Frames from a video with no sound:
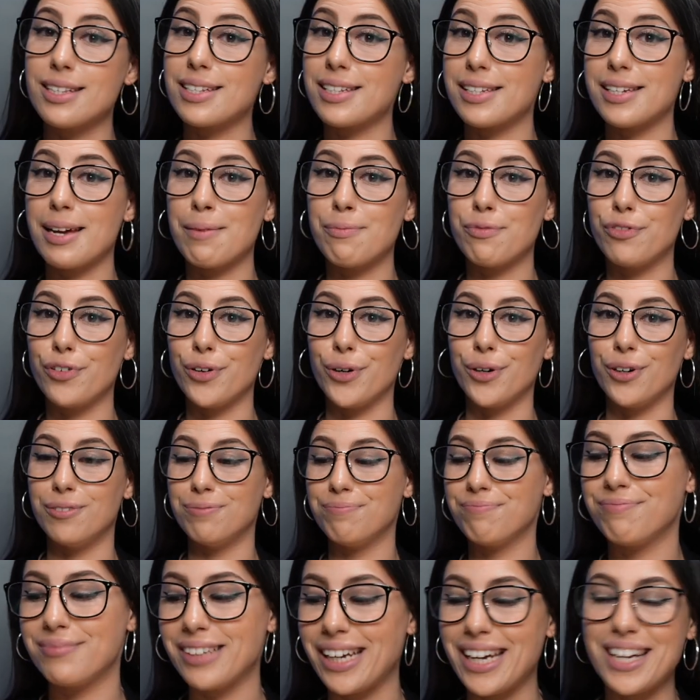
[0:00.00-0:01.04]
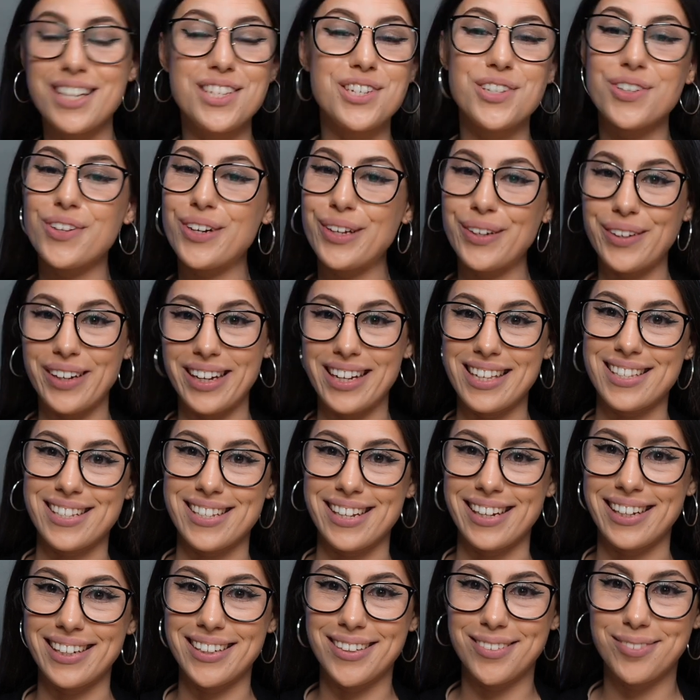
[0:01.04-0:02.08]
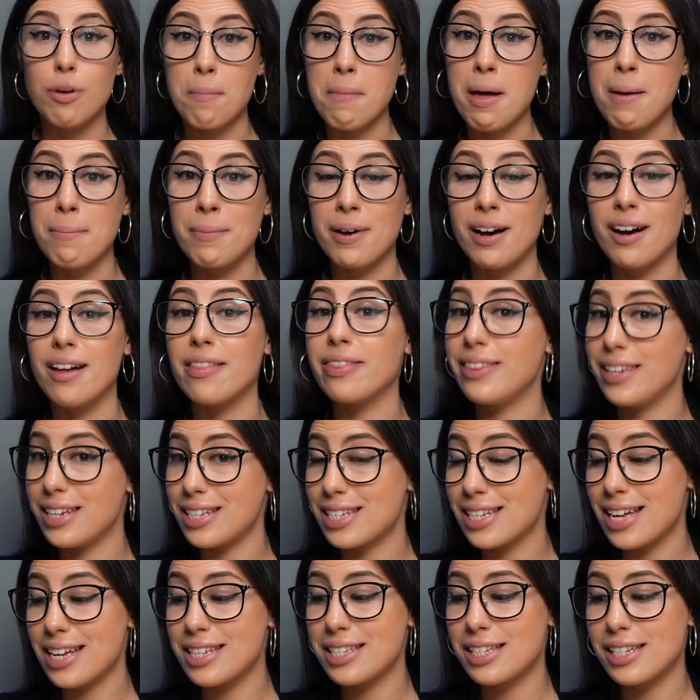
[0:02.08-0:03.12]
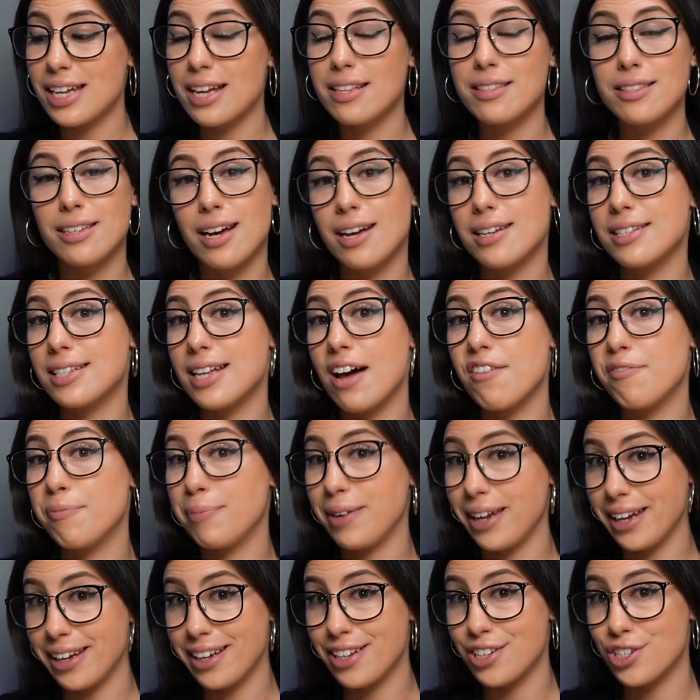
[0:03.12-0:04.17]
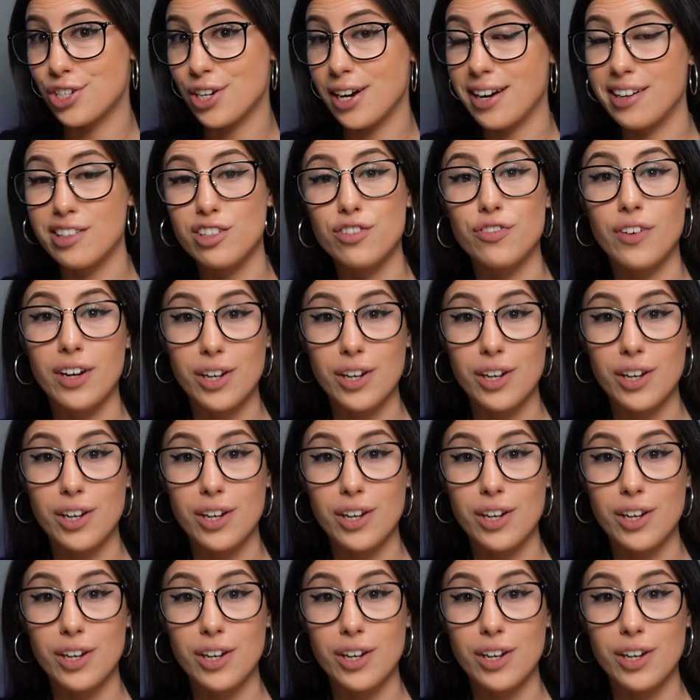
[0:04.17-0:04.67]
Step 4, enjoy your headset. Remember, this headset does have play and charge